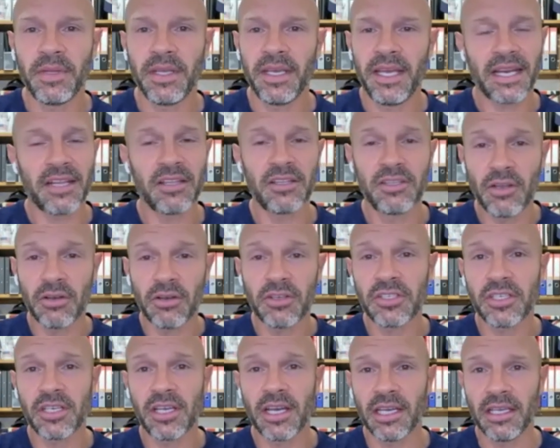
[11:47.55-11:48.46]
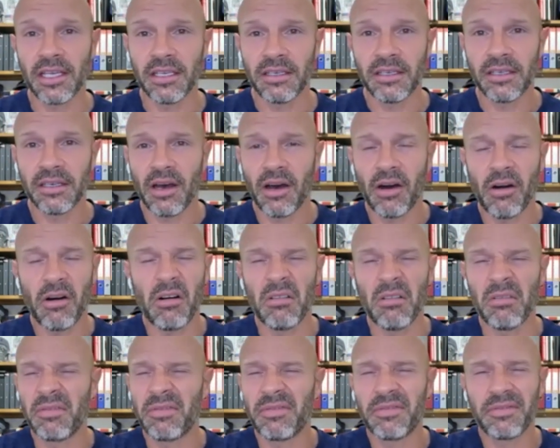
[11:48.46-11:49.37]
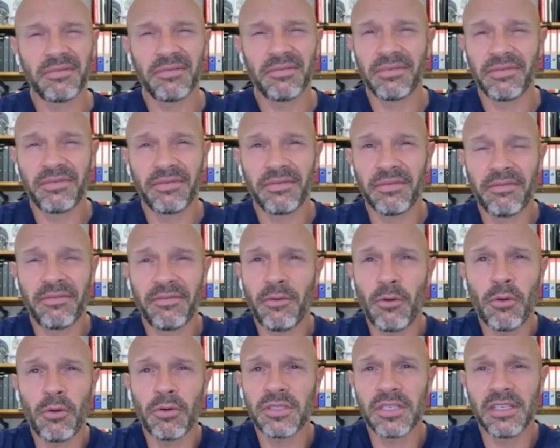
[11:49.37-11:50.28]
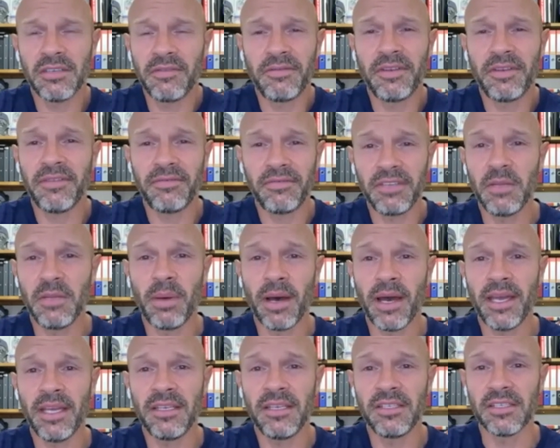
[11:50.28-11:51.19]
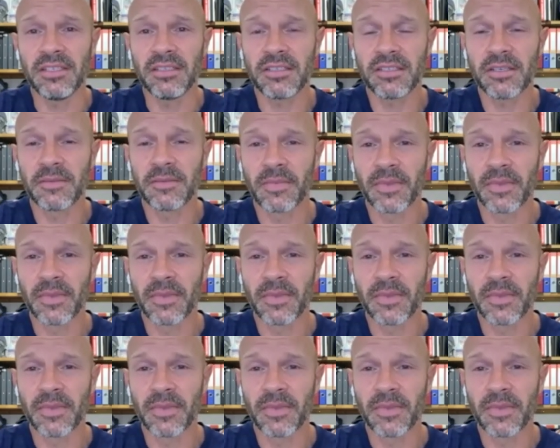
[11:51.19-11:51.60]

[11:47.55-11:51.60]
he had a dossier of 40, 50 pages.